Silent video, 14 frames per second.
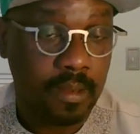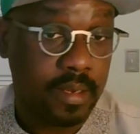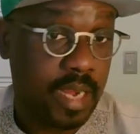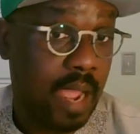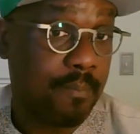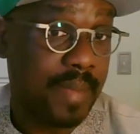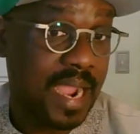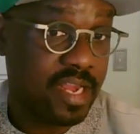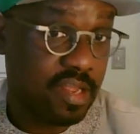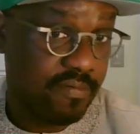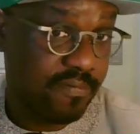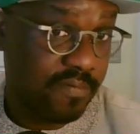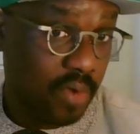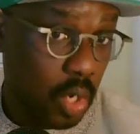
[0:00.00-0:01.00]
Now, by
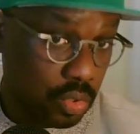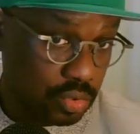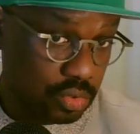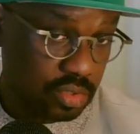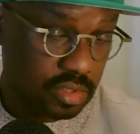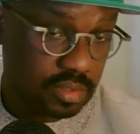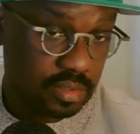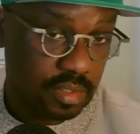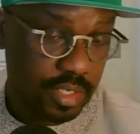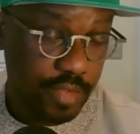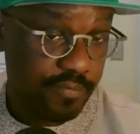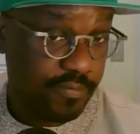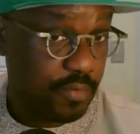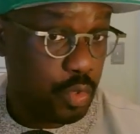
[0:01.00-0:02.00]
default,
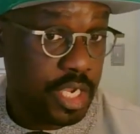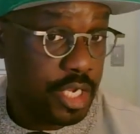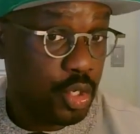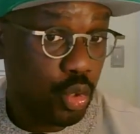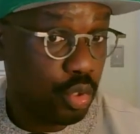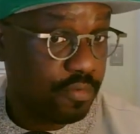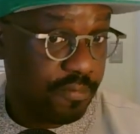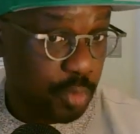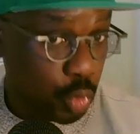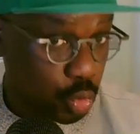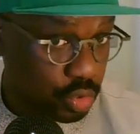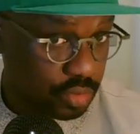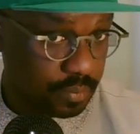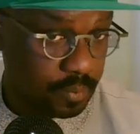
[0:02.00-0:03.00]
if you eat good
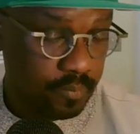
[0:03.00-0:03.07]
food,